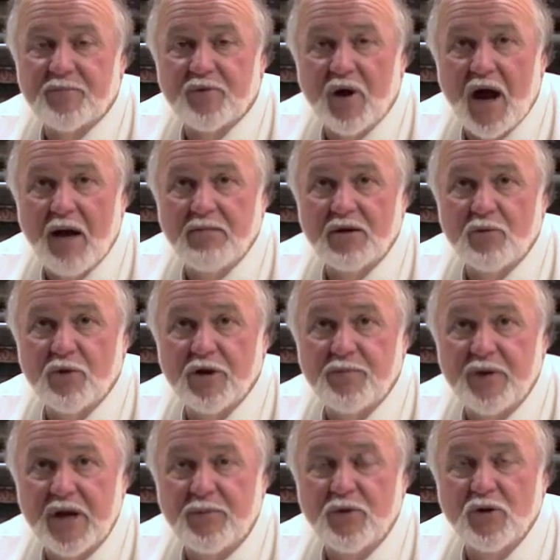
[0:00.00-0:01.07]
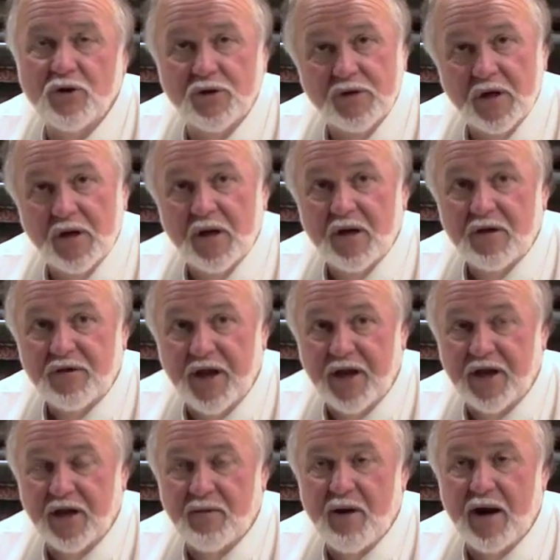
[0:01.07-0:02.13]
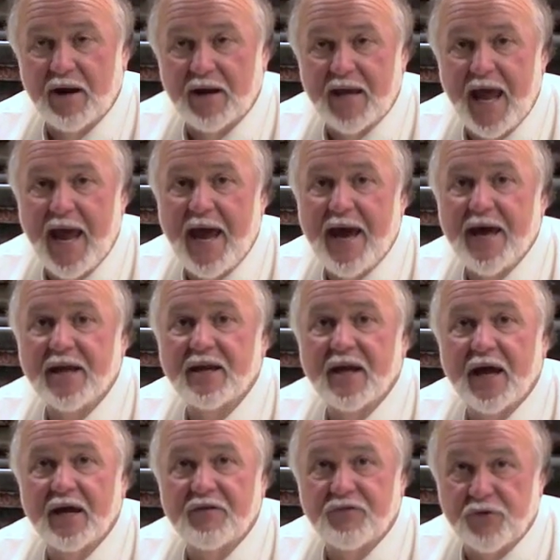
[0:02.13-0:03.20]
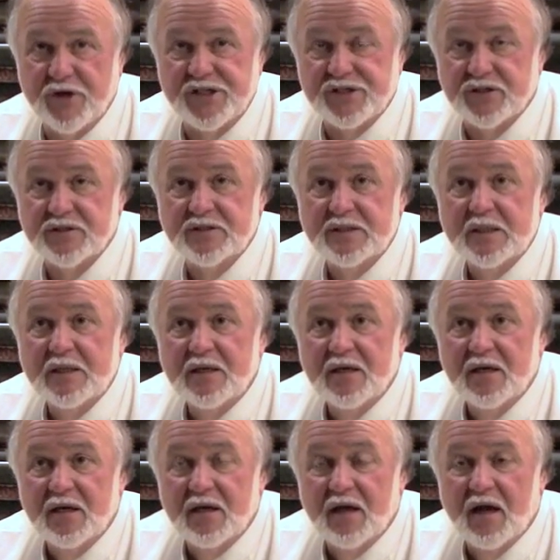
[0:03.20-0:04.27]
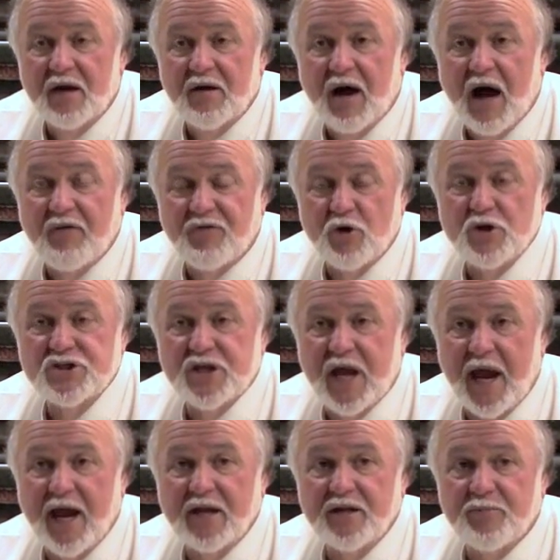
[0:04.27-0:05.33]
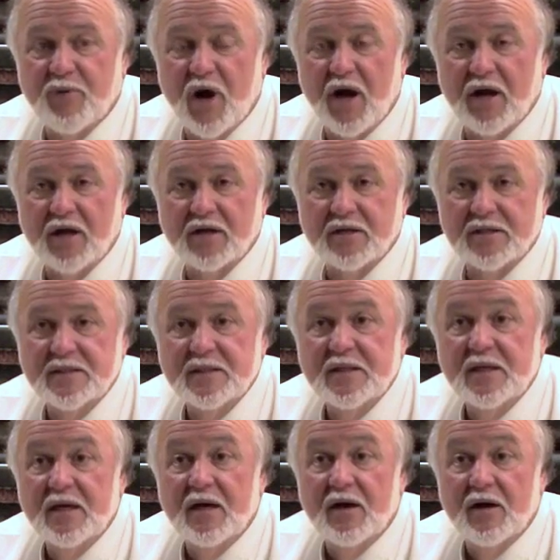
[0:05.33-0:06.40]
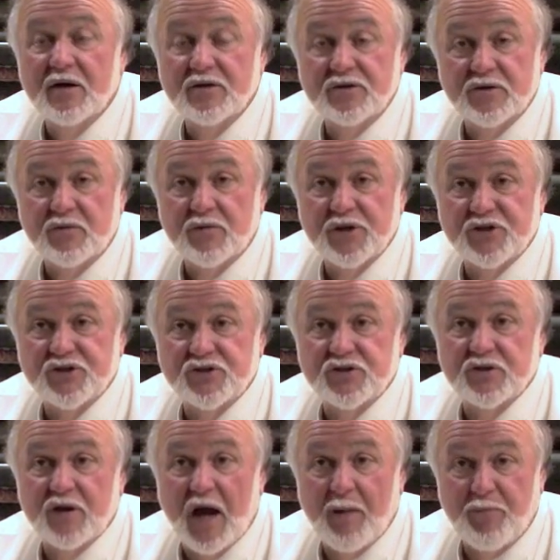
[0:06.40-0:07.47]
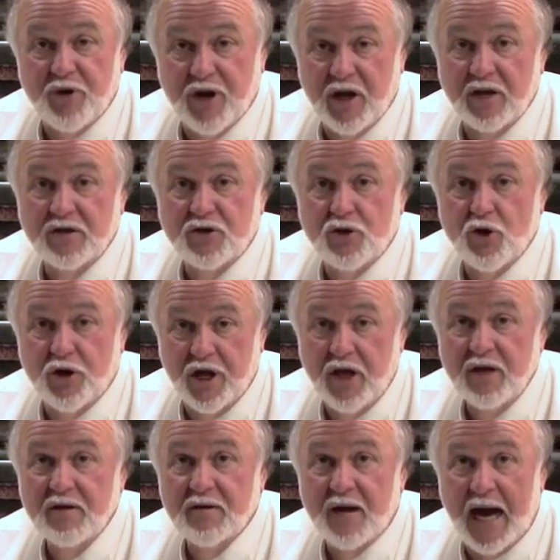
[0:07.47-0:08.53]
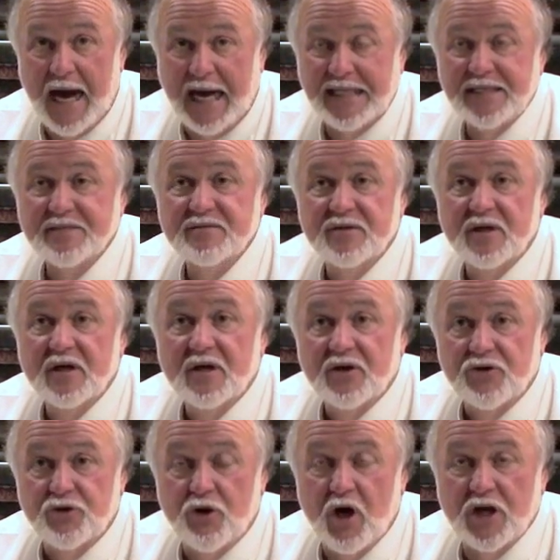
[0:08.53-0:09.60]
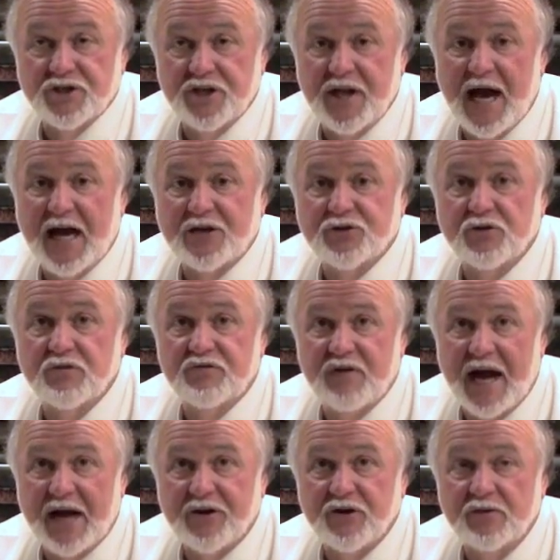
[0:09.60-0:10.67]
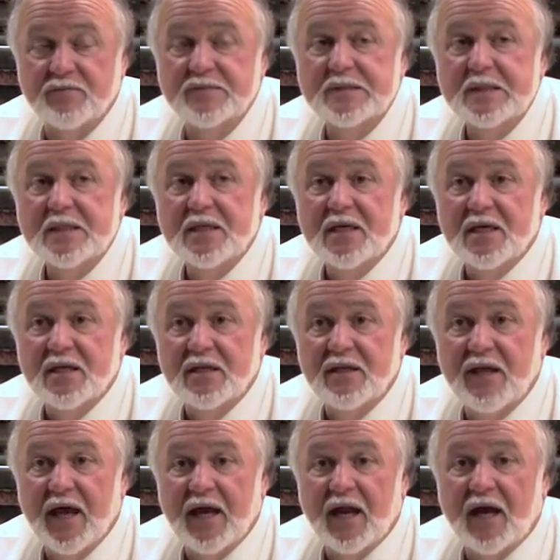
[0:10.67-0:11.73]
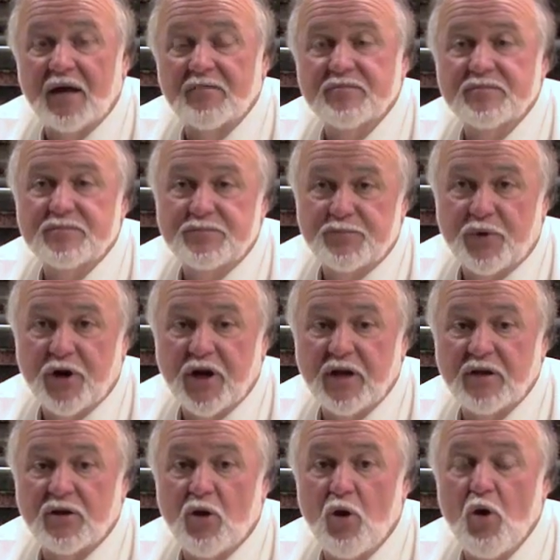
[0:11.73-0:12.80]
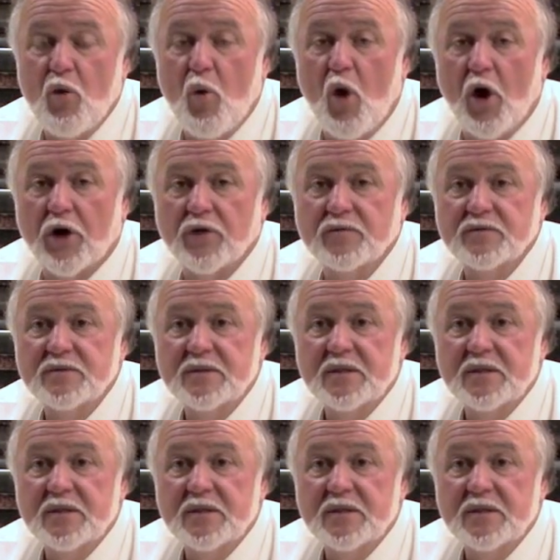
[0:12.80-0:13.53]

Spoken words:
a problem with people thinking about a can and a freezer. I first canned the product, which I put in cooking hot, draws a natural vacuum. Then I put it in cold water